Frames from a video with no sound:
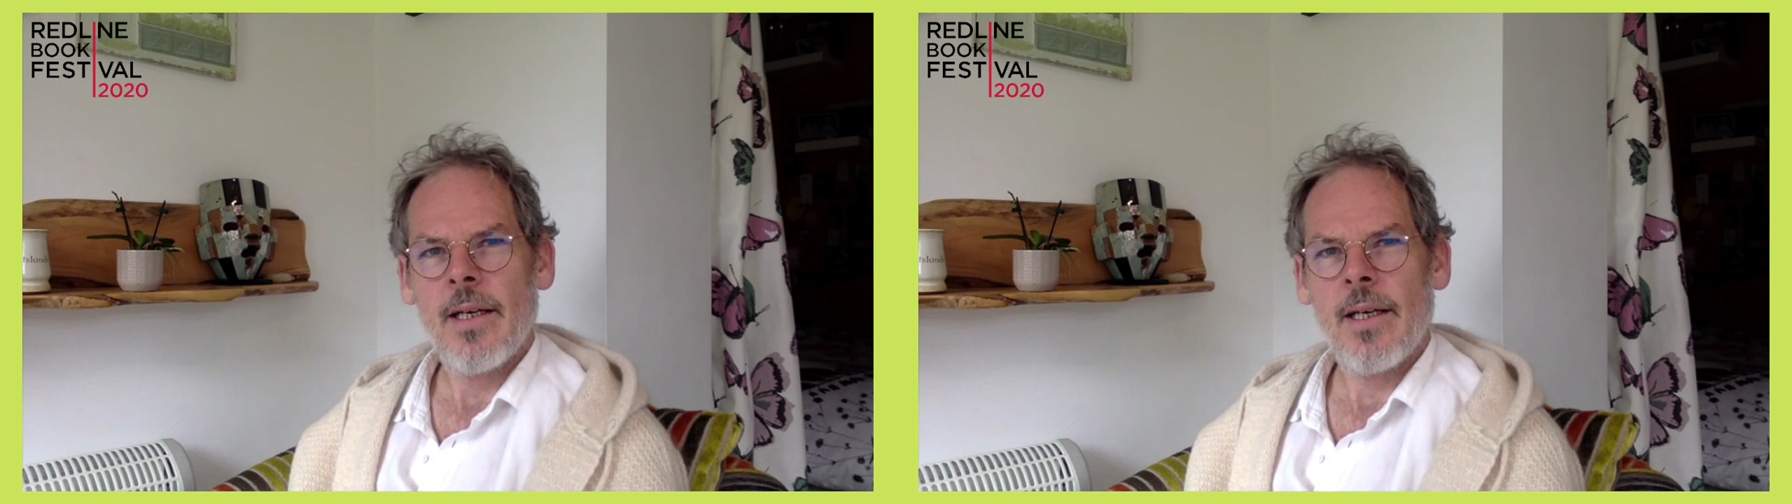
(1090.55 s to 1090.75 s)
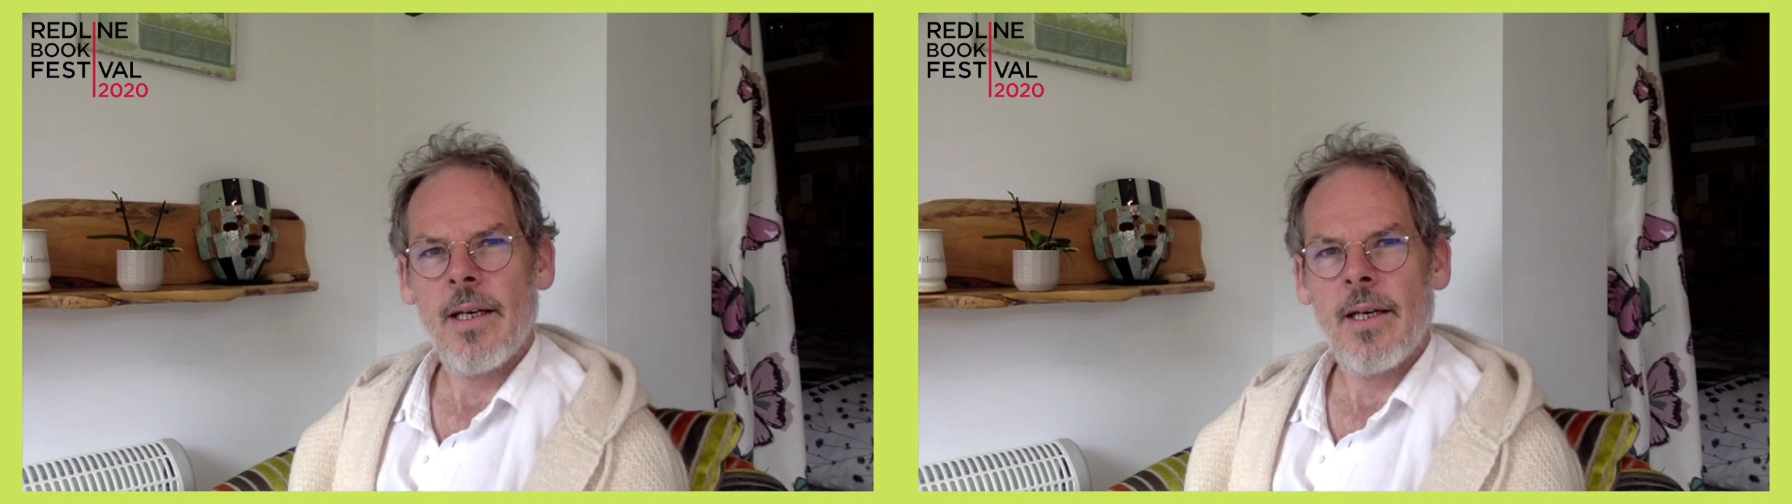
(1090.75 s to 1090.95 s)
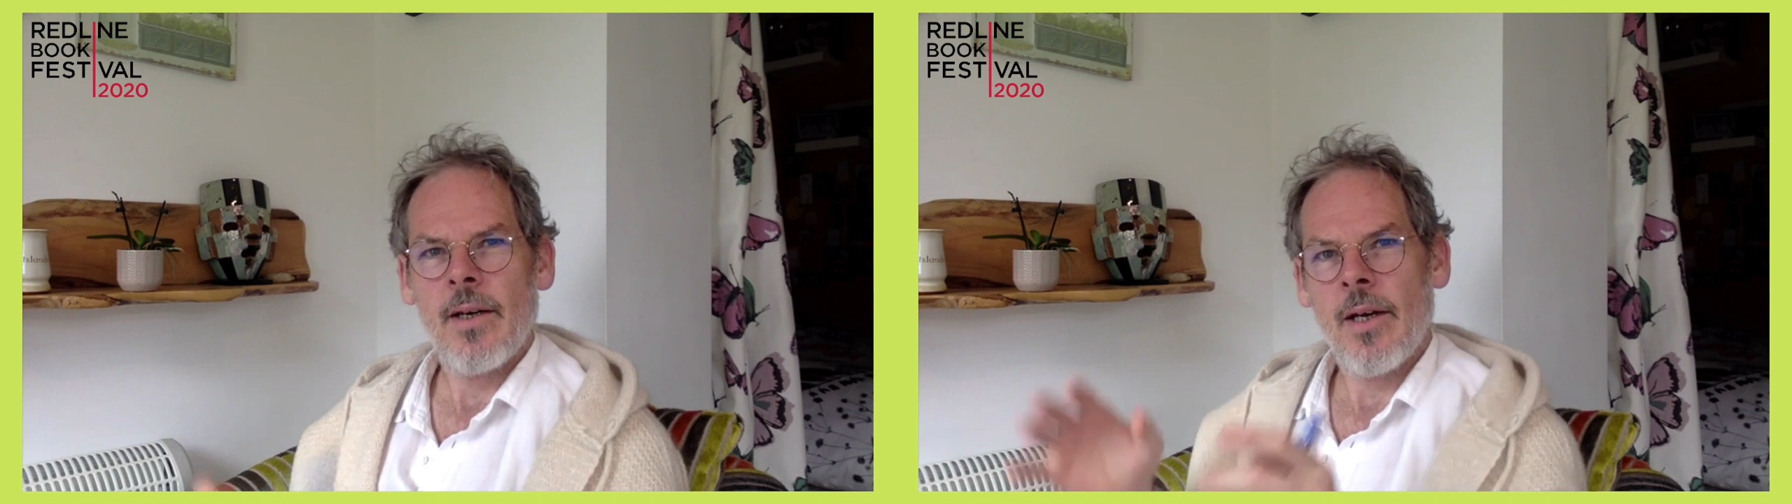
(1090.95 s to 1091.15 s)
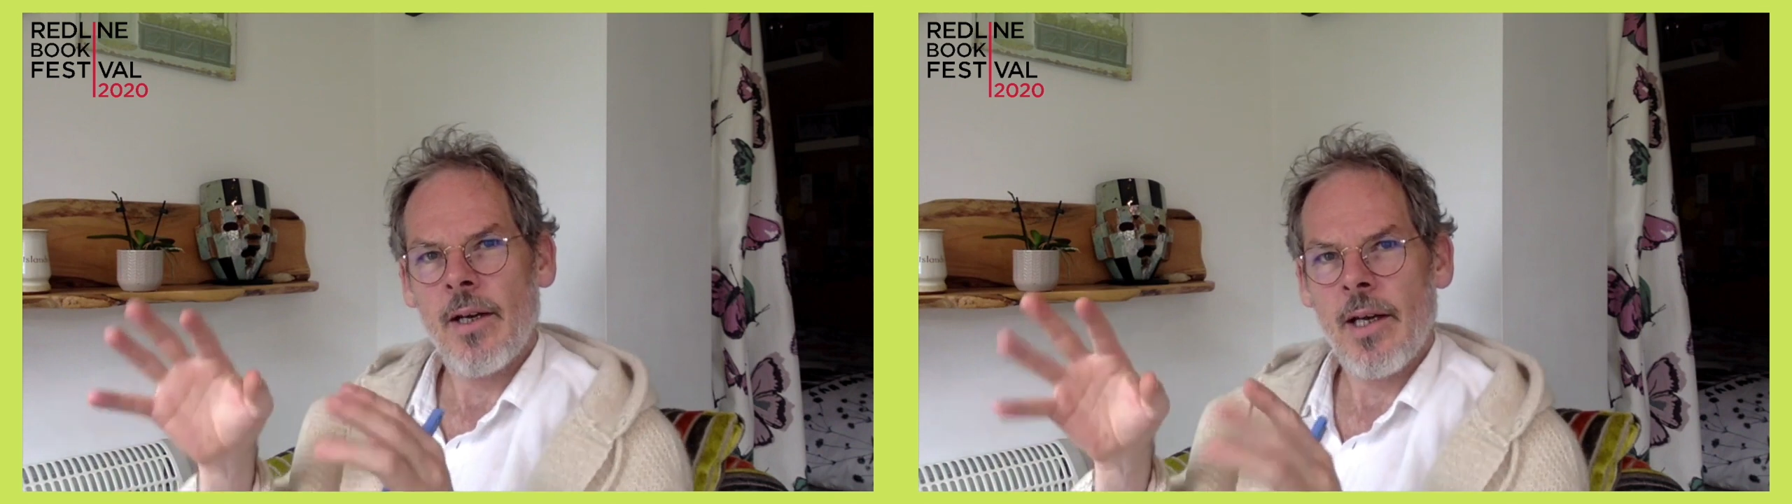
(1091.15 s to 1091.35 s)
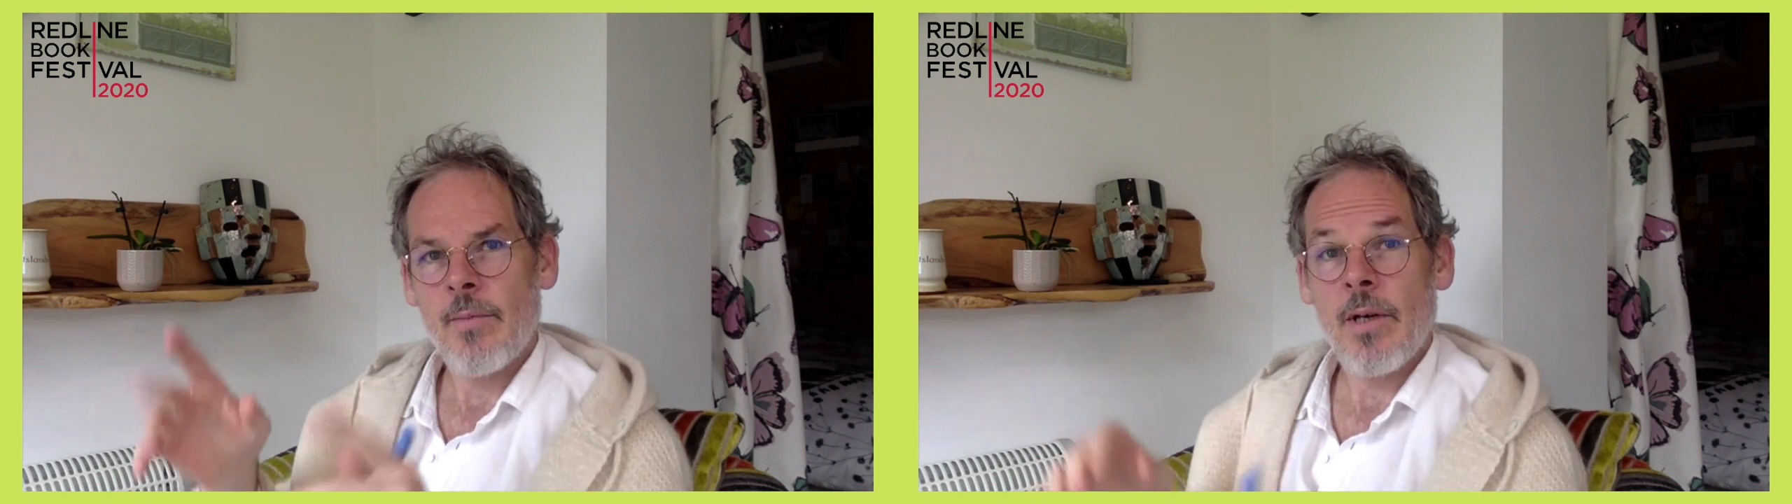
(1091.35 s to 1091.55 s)
uh, uh,
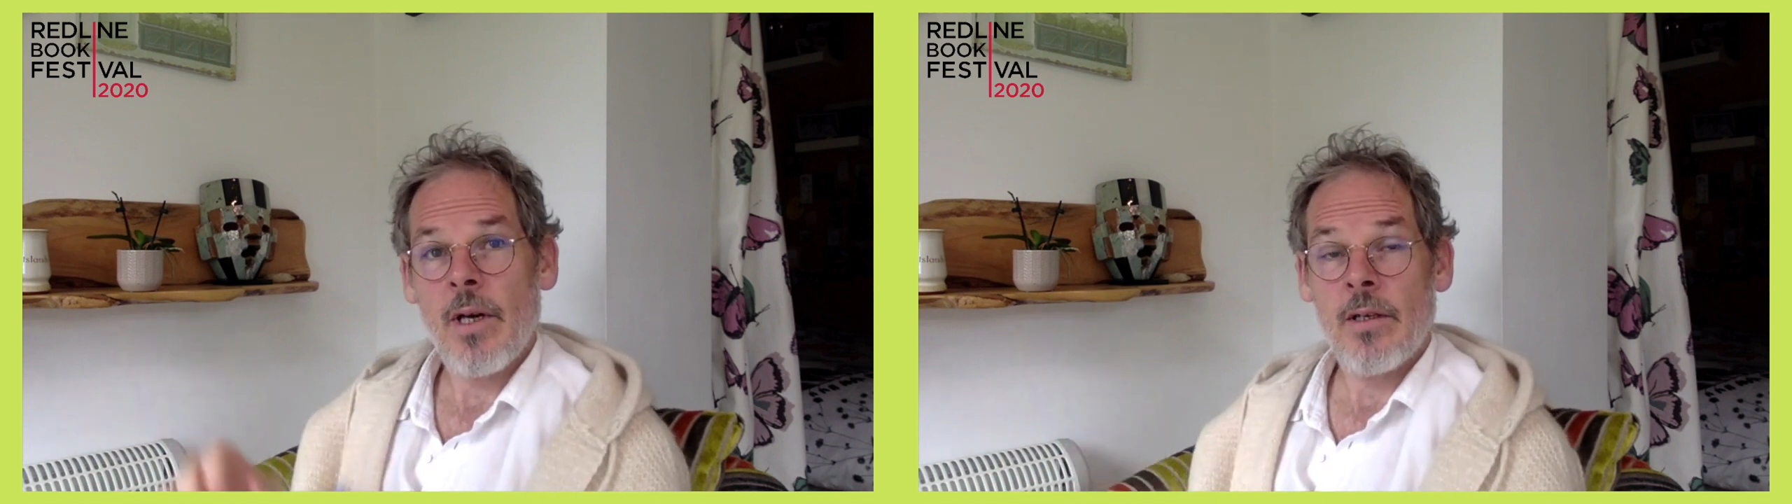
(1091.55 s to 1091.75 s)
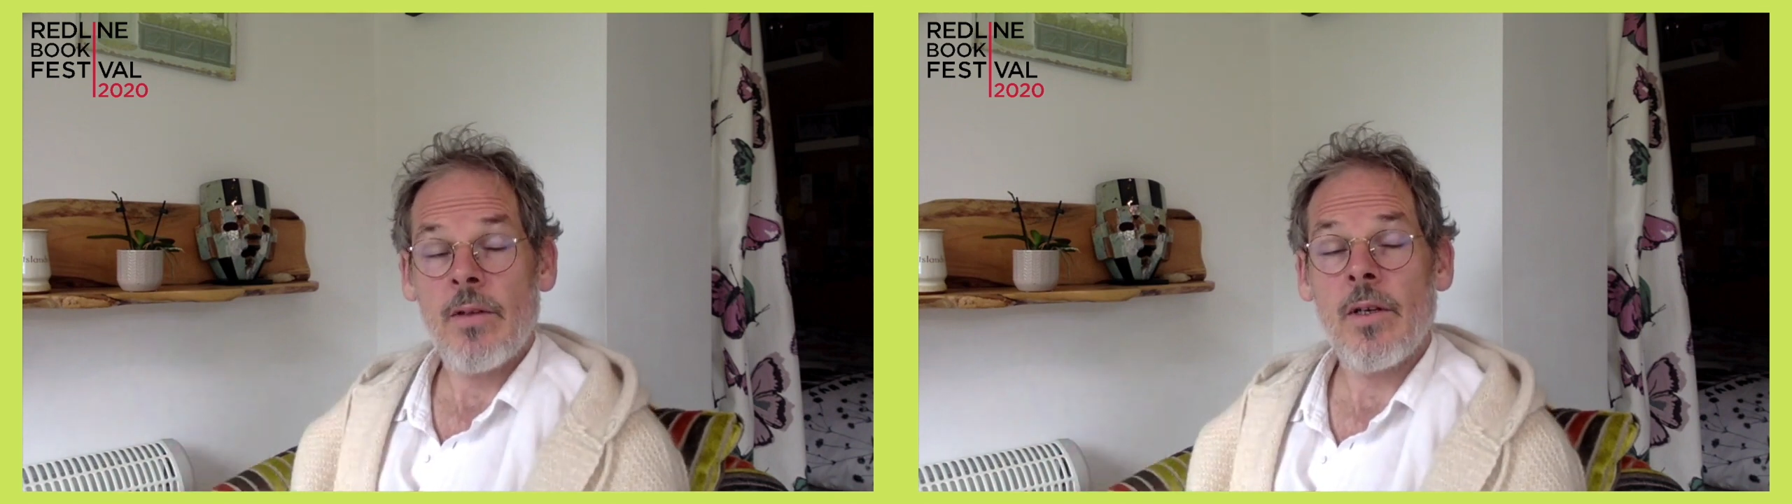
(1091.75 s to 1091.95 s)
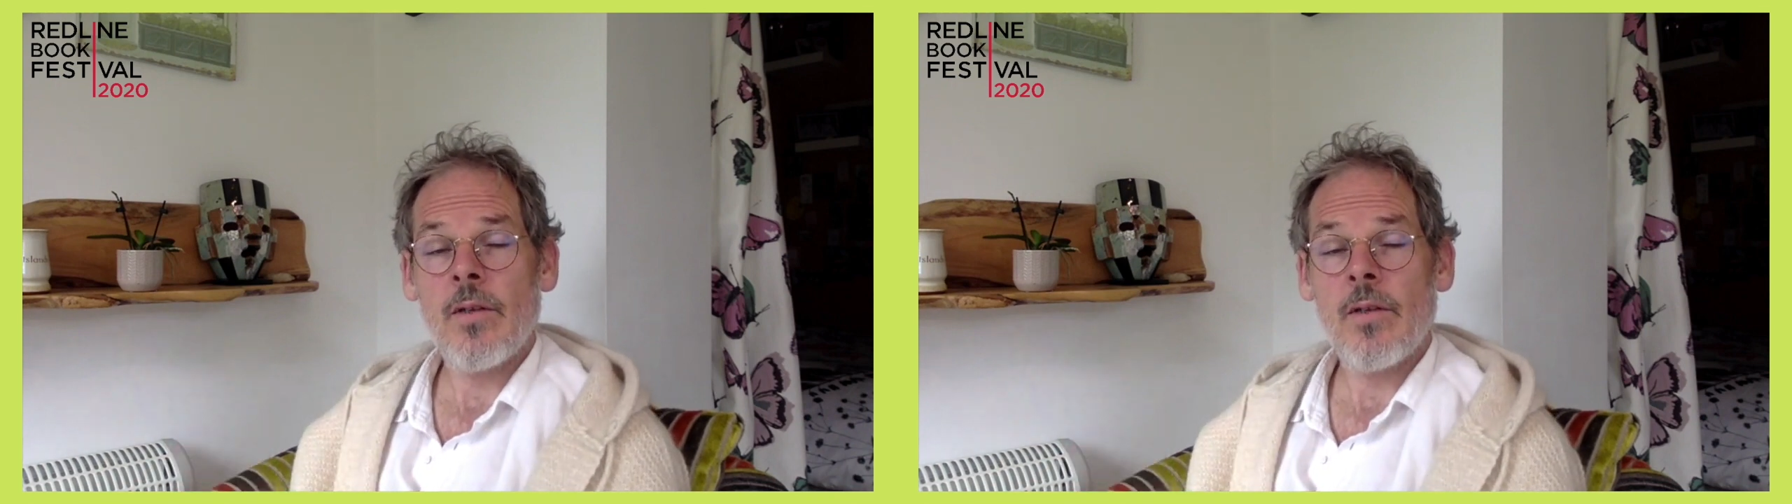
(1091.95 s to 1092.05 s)
came down in the,